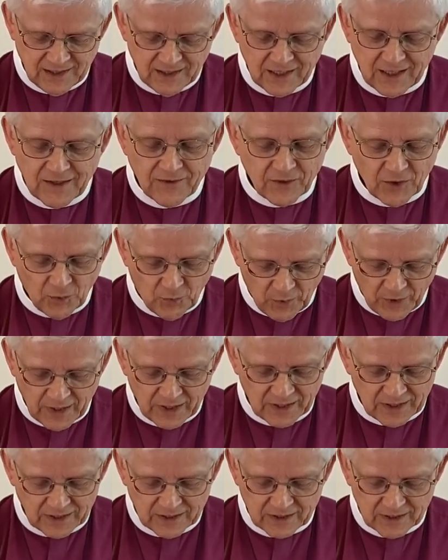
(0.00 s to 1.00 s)
in the
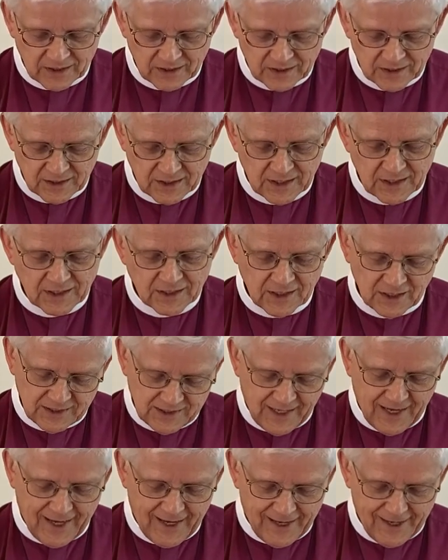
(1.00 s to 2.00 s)
world
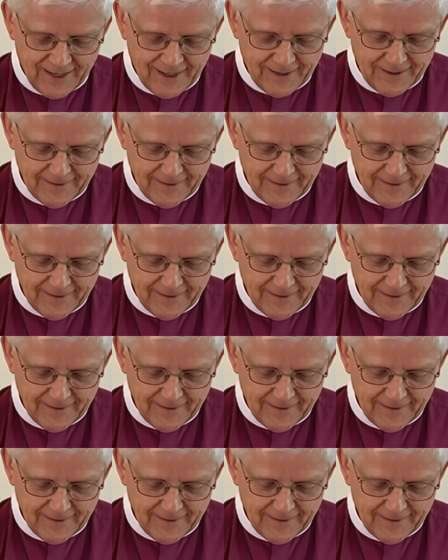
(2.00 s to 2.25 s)
today.